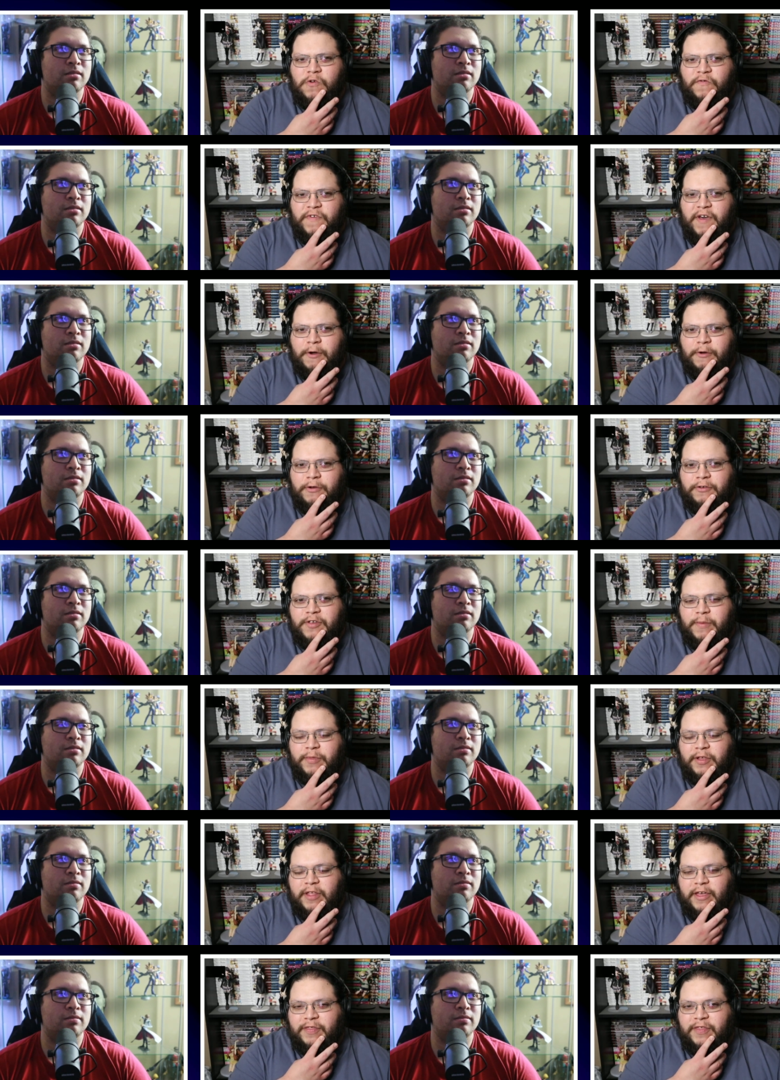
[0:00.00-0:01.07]
Speaker 1: or something like
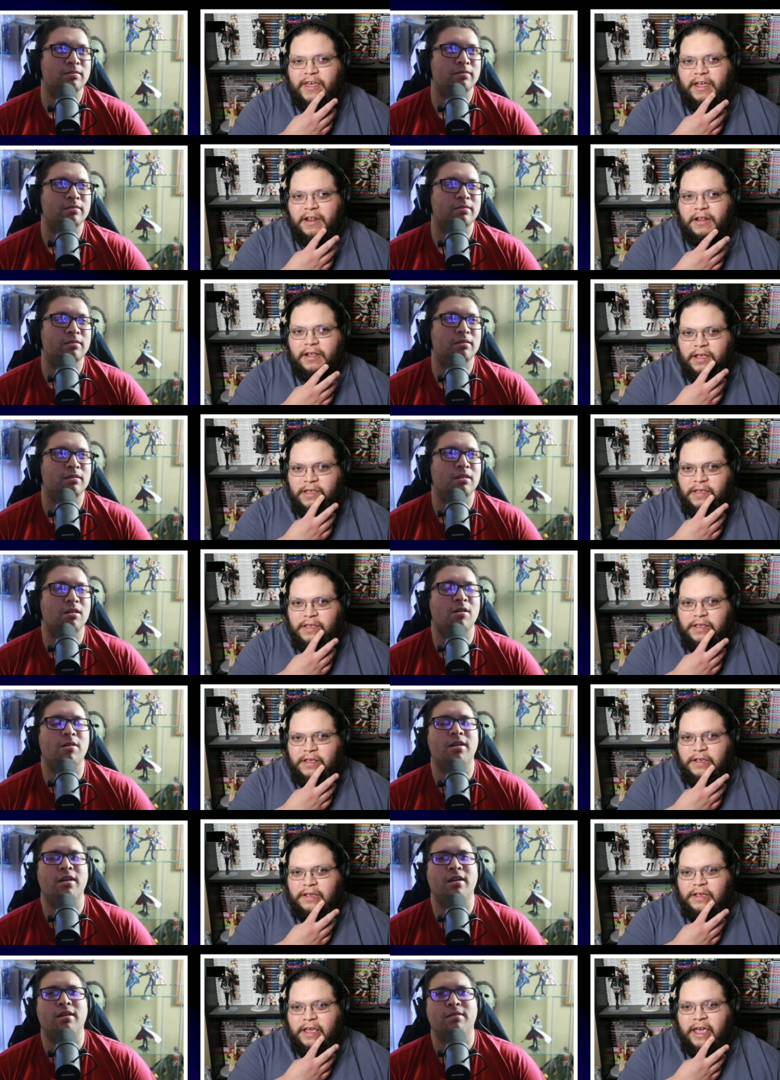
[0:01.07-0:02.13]
that. Oh yeah.
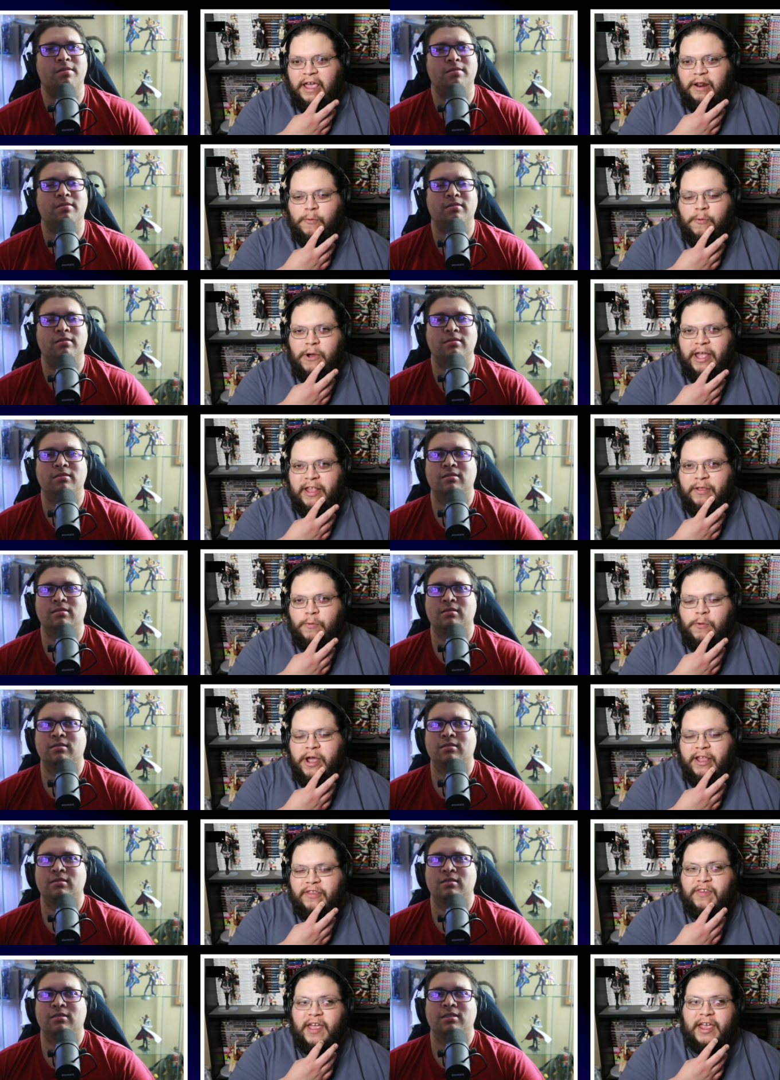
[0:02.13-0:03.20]
And when
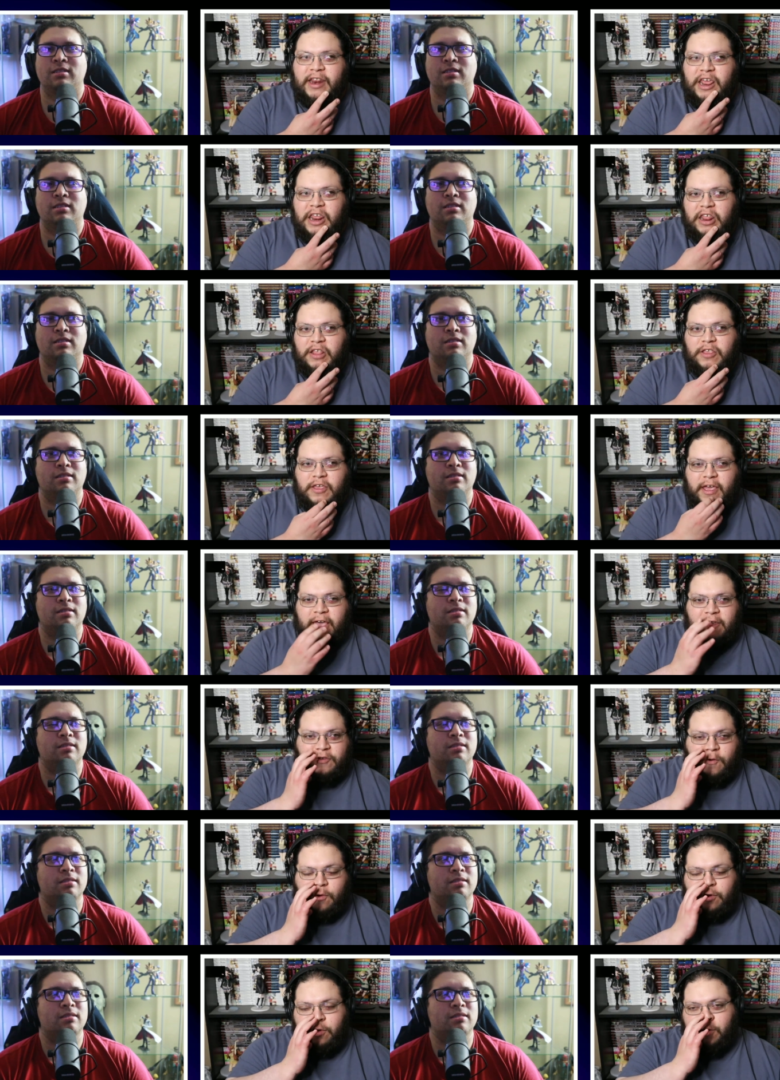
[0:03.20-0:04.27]
Wednesday needed to escort
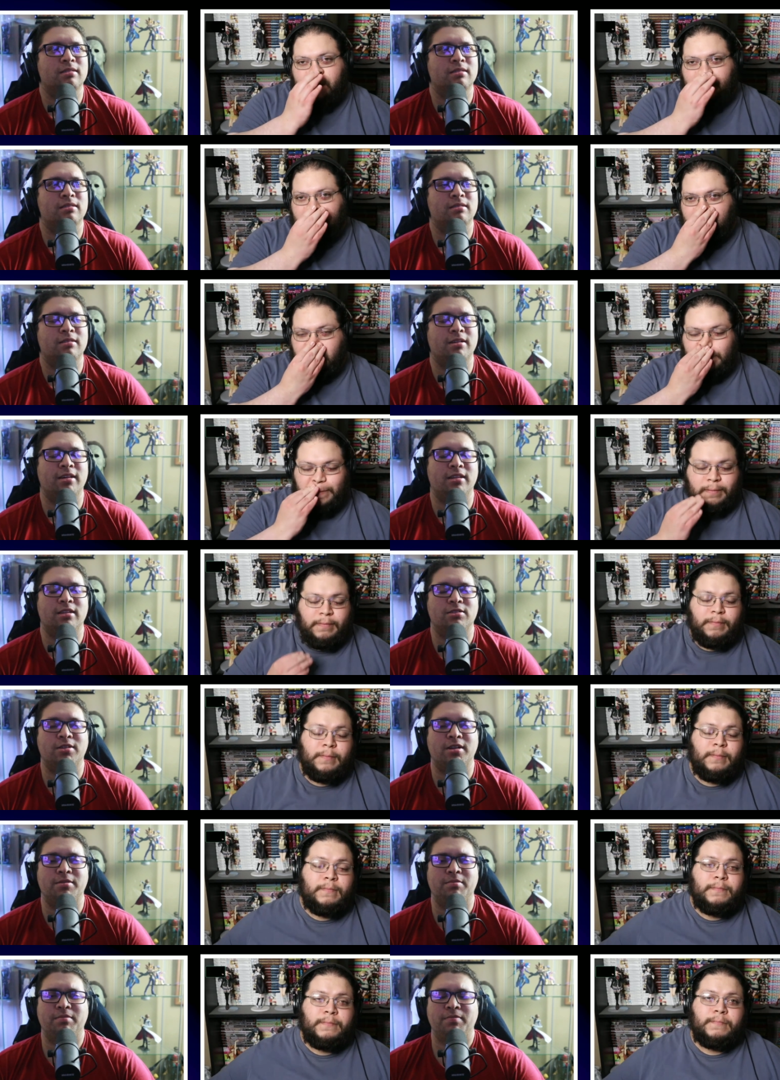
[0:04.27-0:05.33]
her. Right, that's right.
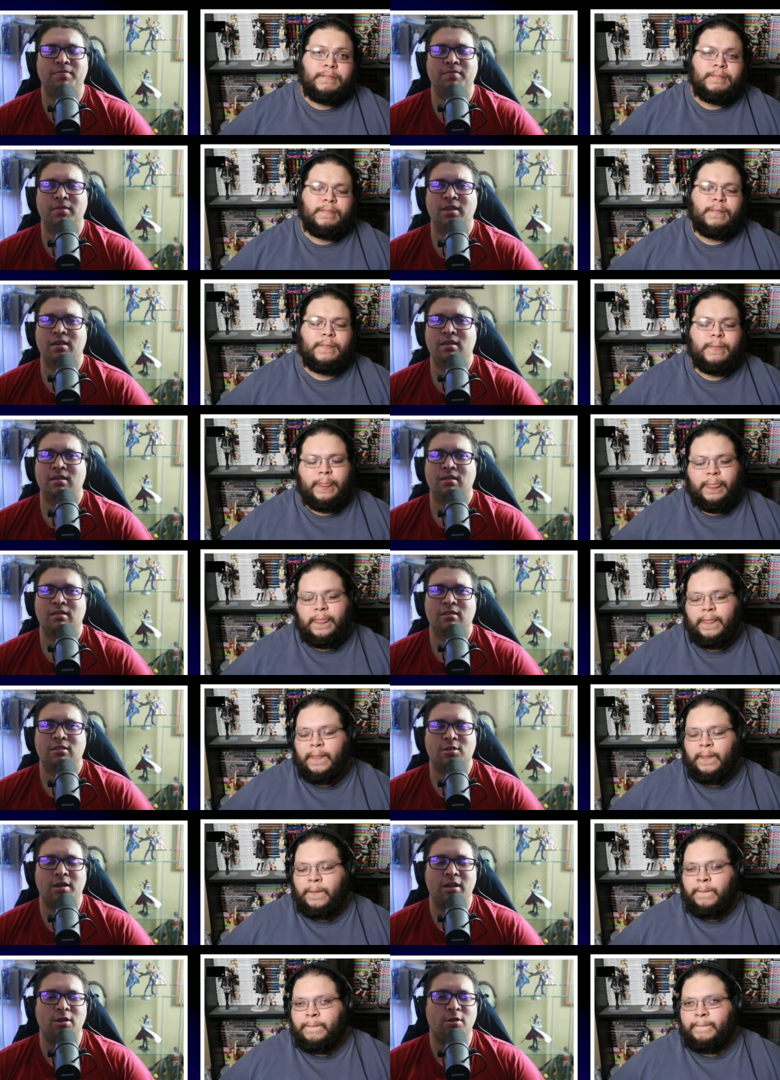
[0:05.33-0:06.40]
Speaker 2: So
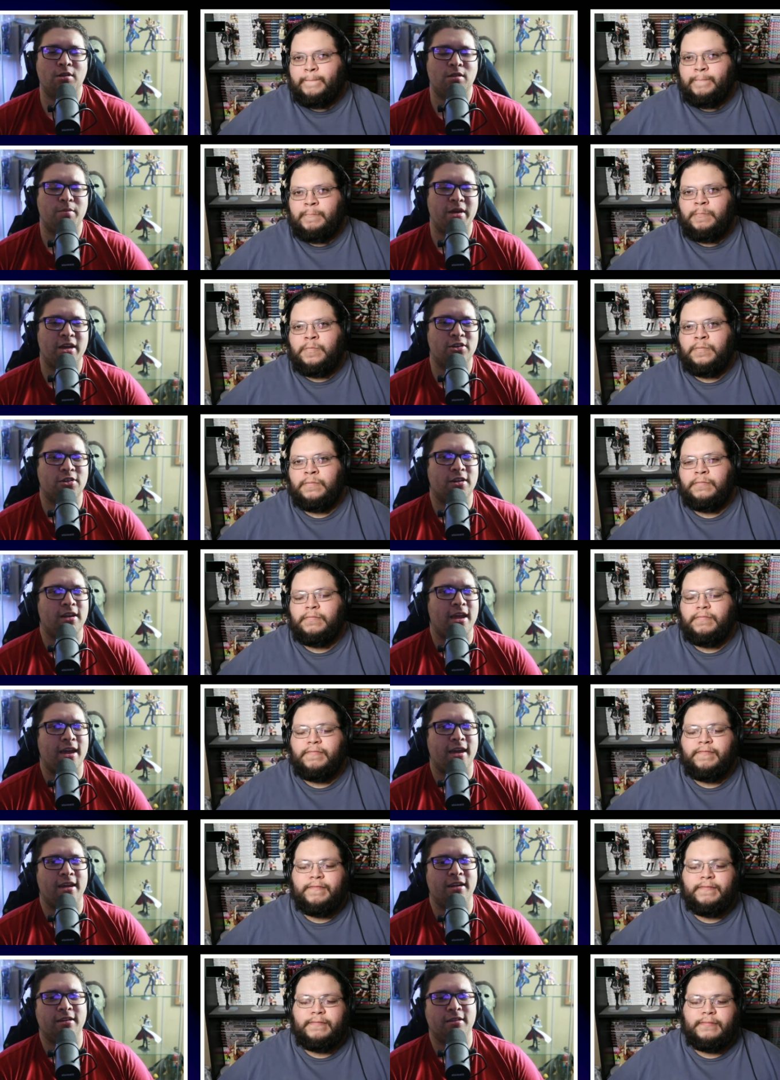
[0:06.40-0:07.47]
they go to the mansion
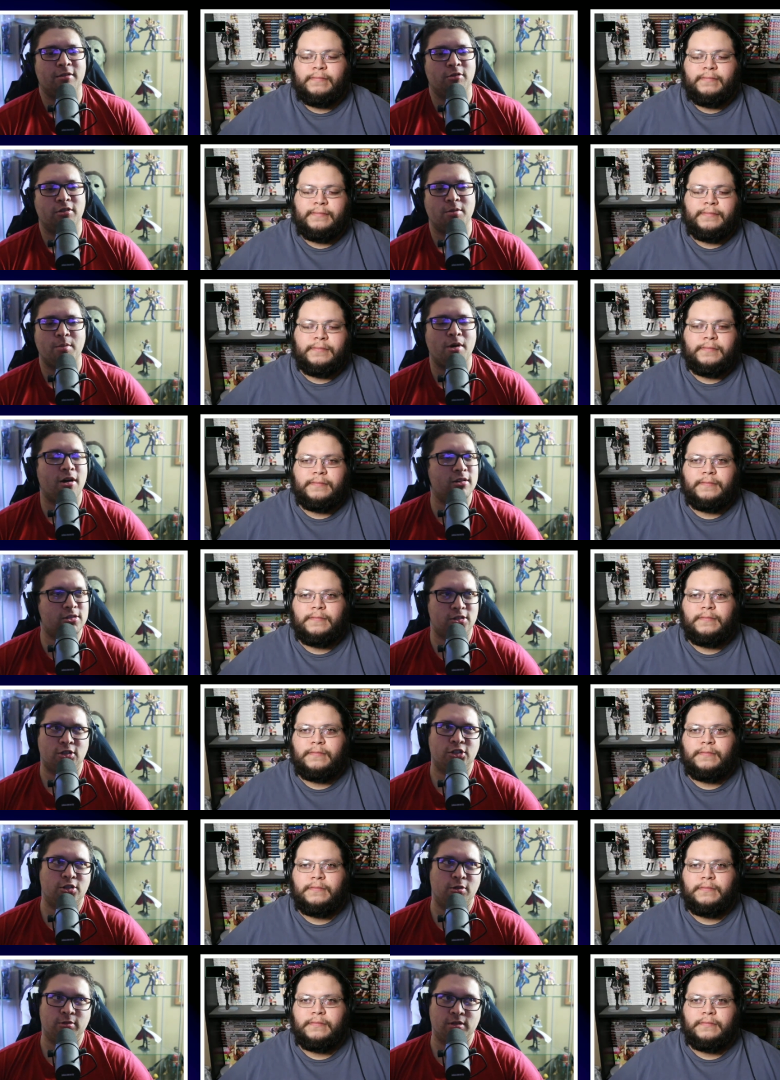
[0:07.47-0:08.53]
and the monster
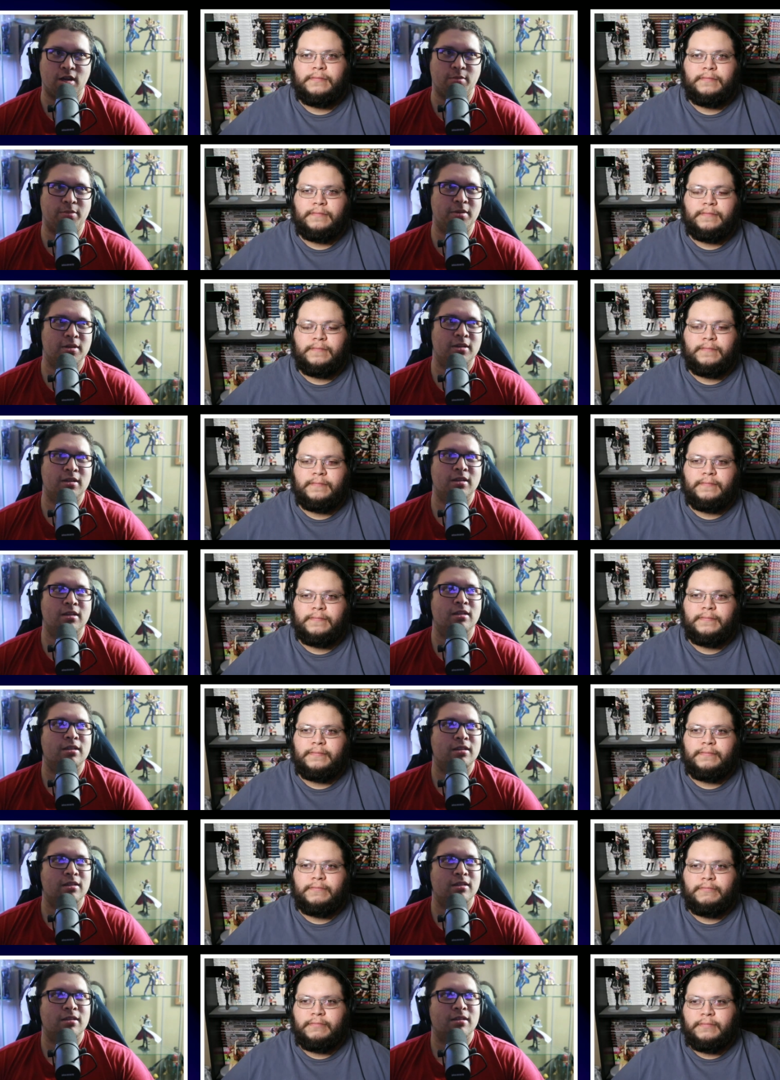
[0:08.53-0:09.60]
shows up.
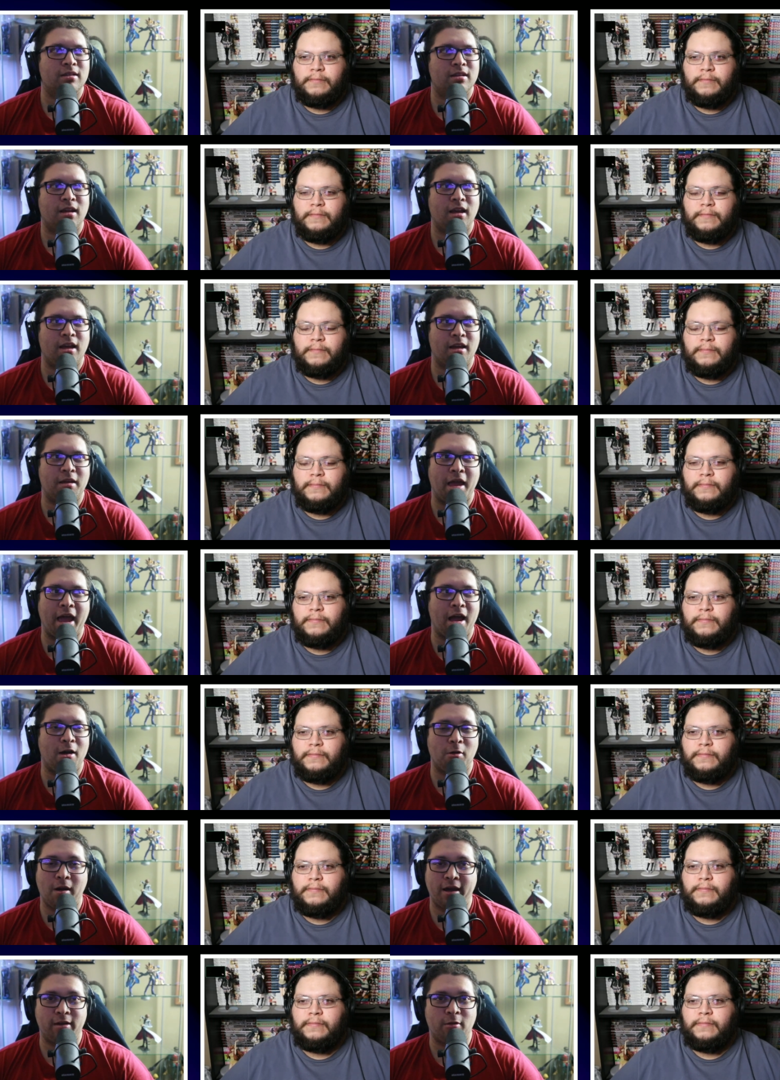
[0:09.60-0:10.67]
How
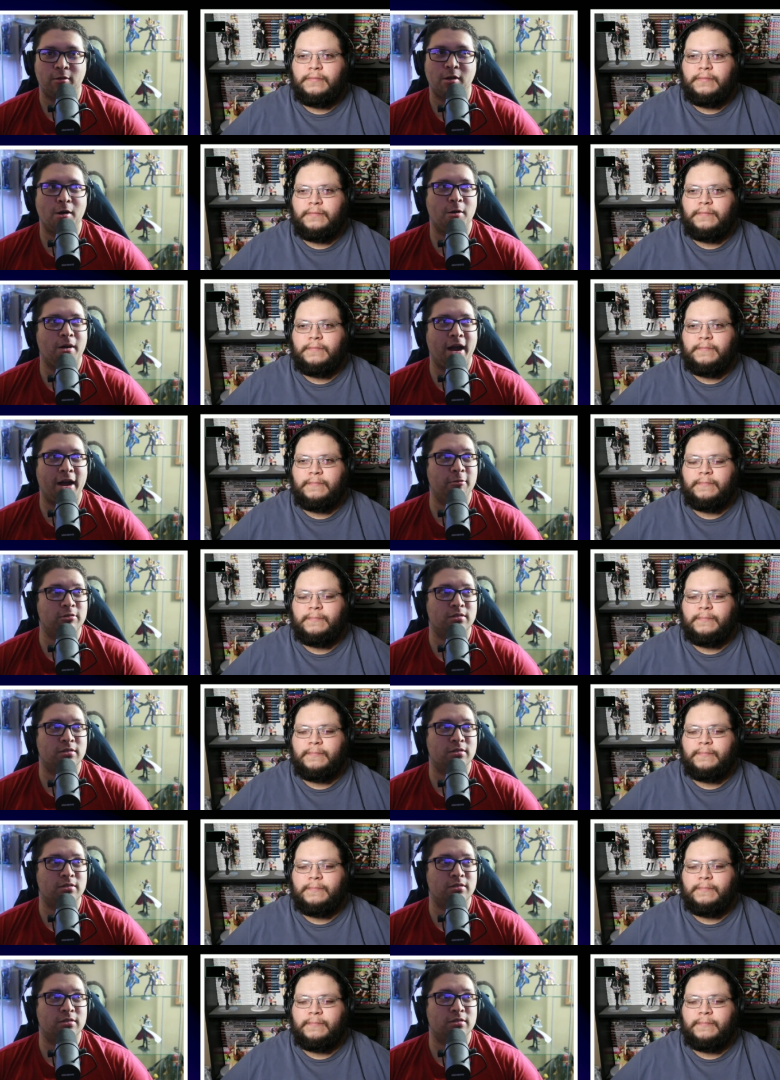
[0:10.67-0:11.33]
I don't know. I was